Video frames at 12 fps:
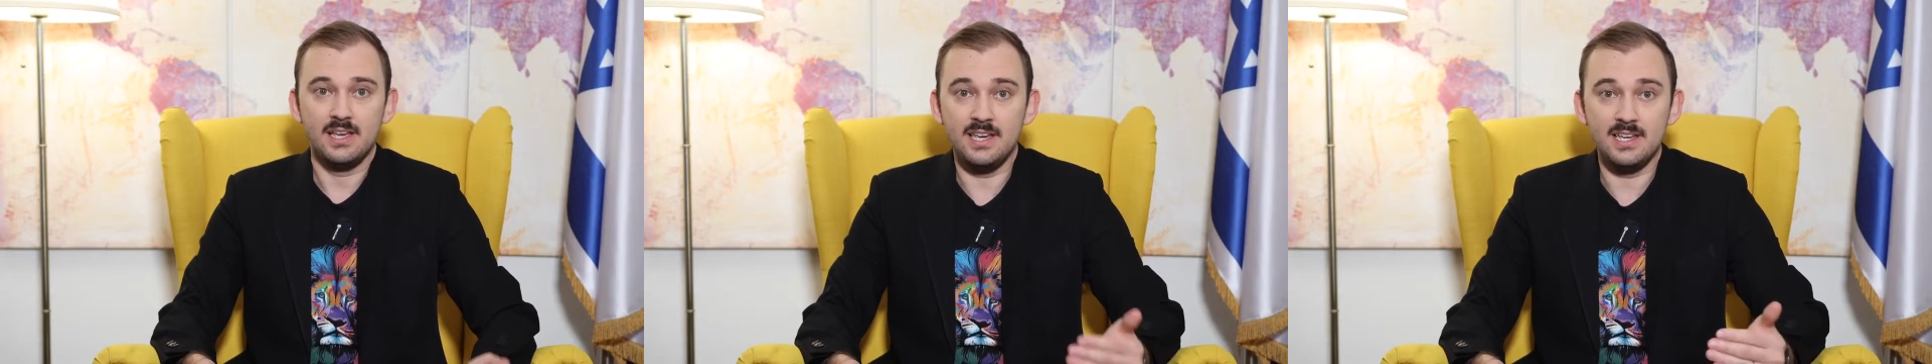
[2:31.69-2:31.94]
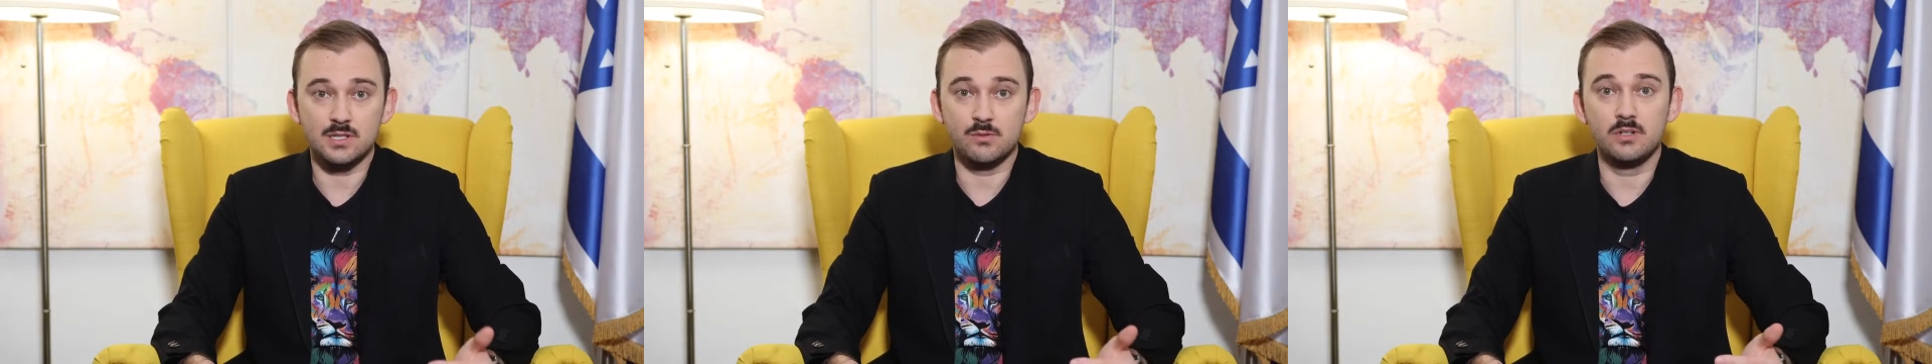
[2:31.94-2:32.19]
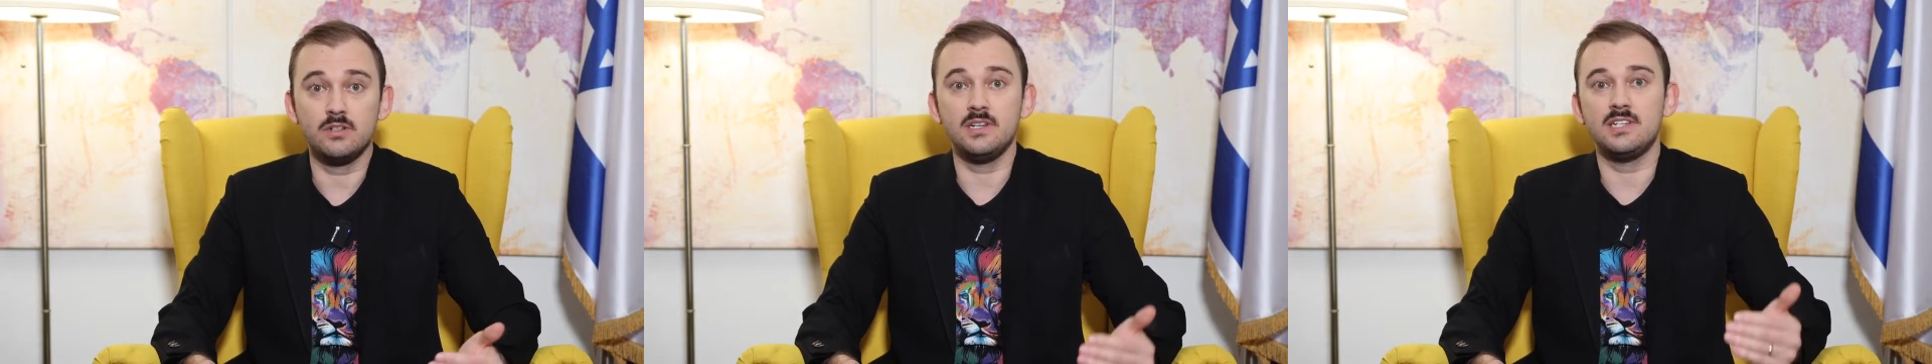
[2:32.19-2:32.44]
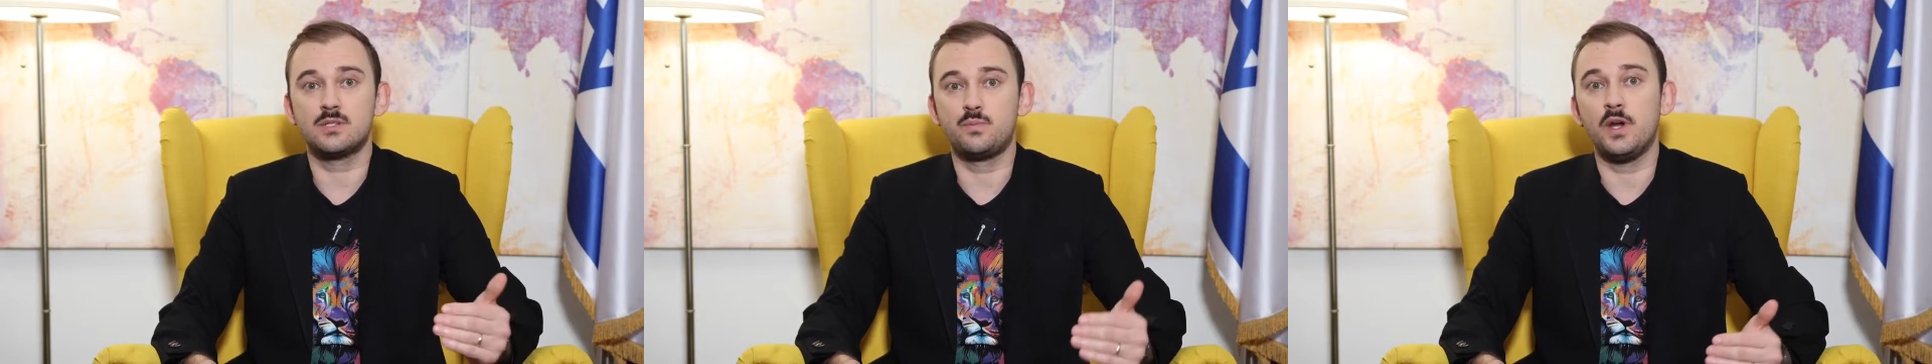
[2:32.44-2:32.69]
Israel
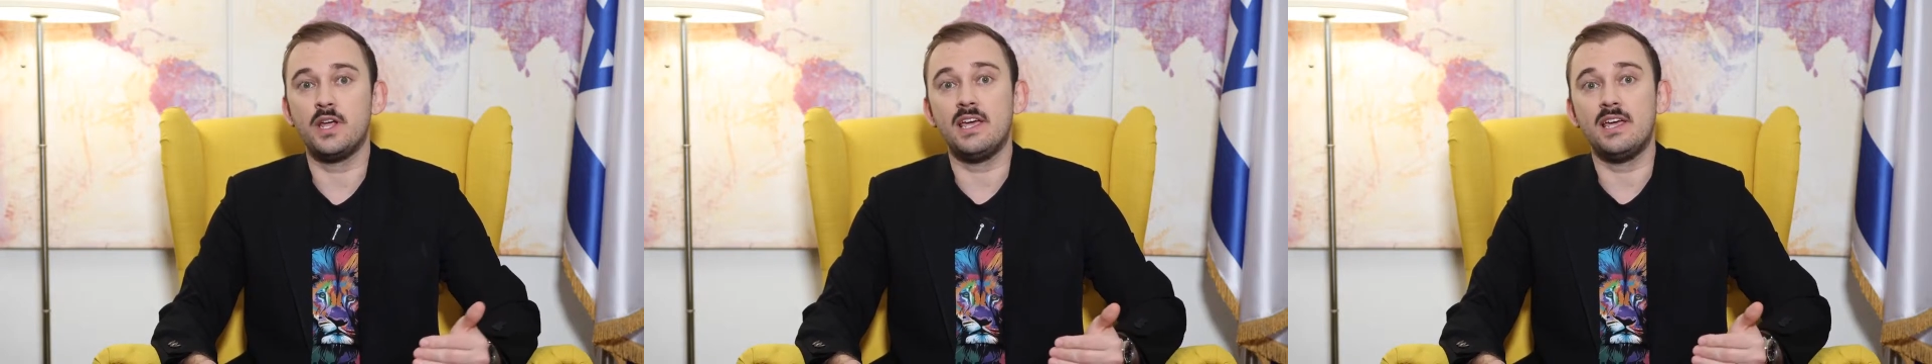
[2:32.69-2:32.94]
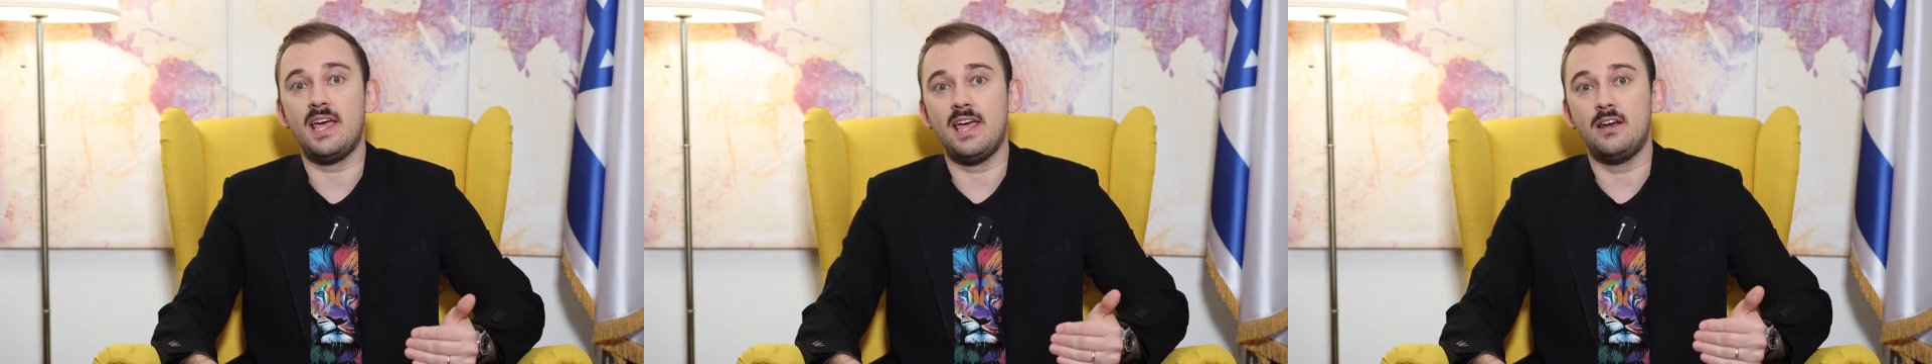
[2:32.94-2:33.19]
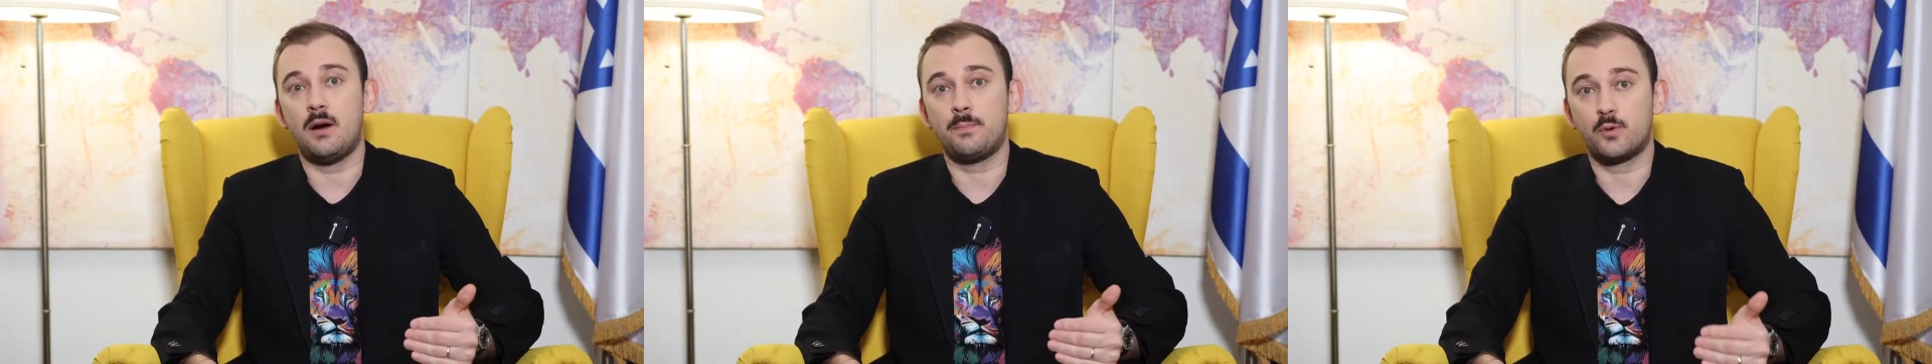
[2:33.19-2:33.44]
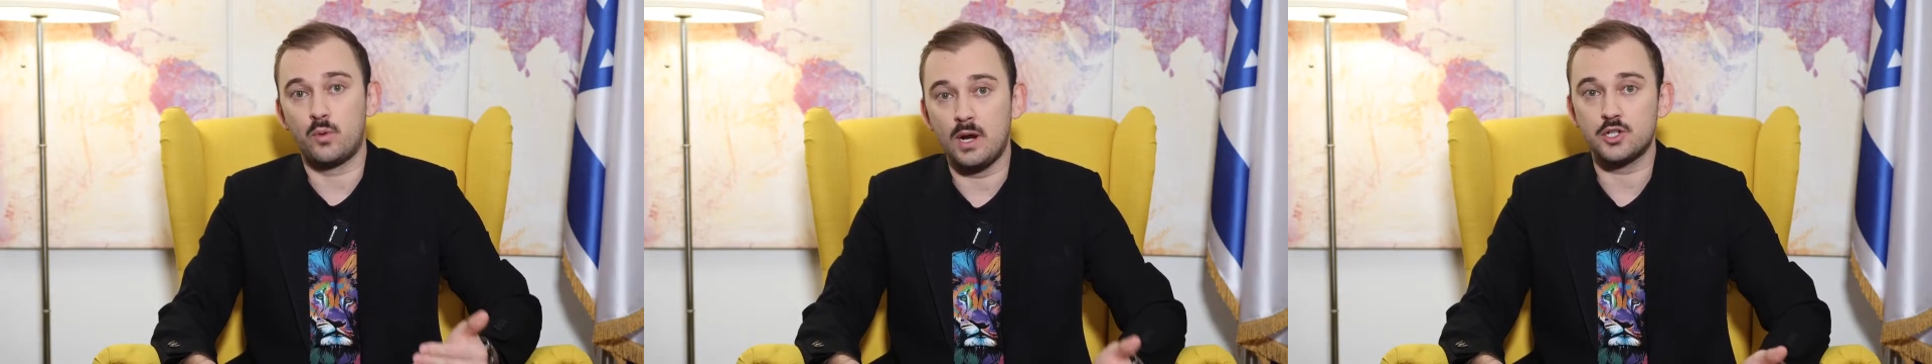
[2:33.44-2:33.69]
is bringing an
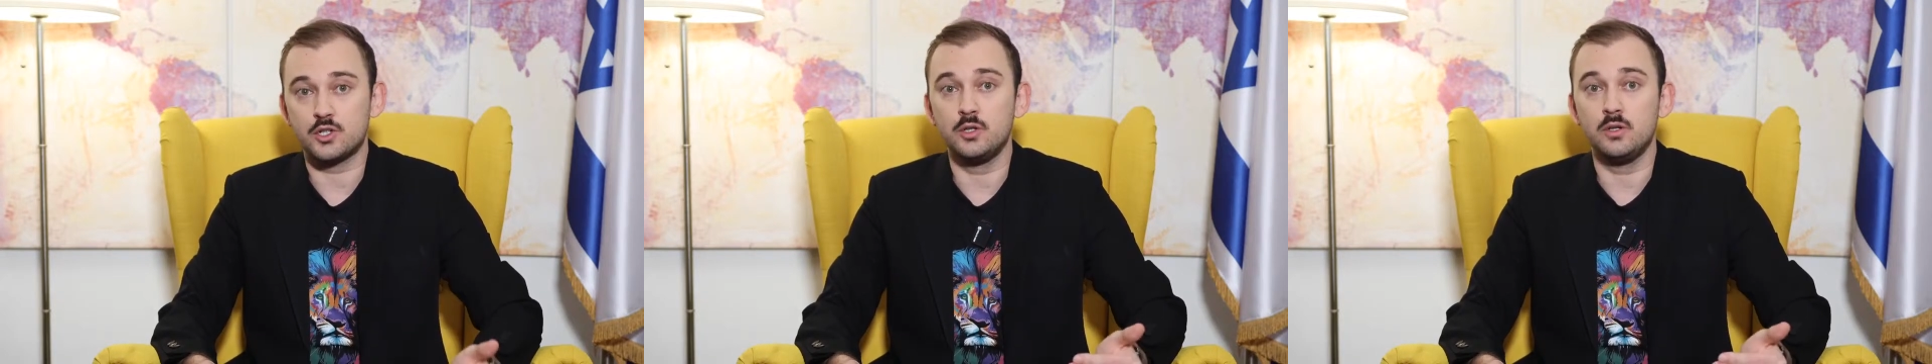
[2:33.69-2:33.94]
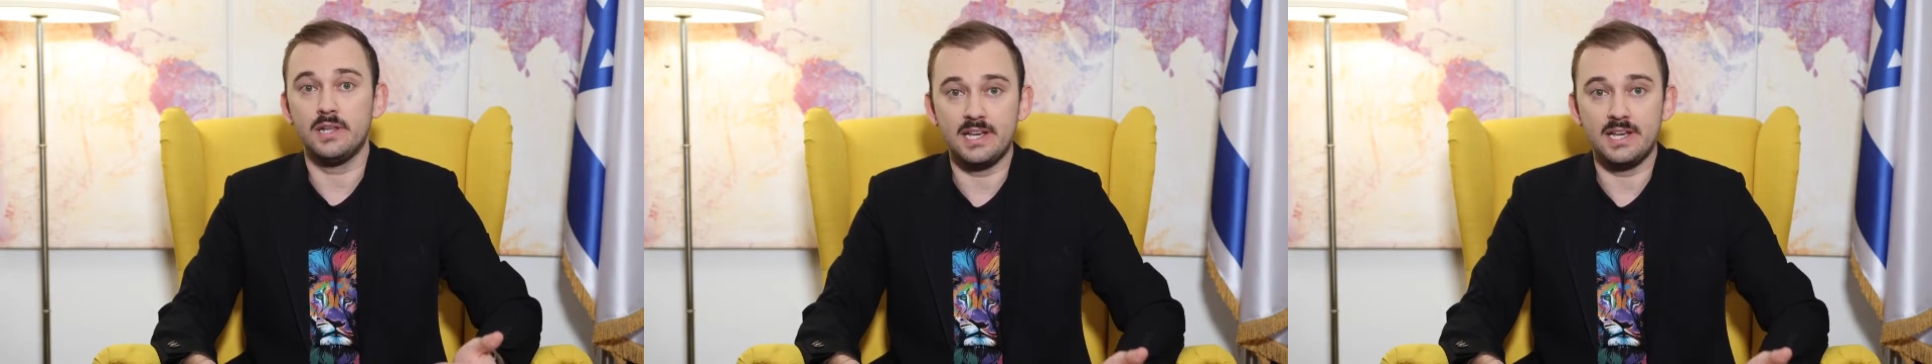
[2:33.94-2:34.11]
operational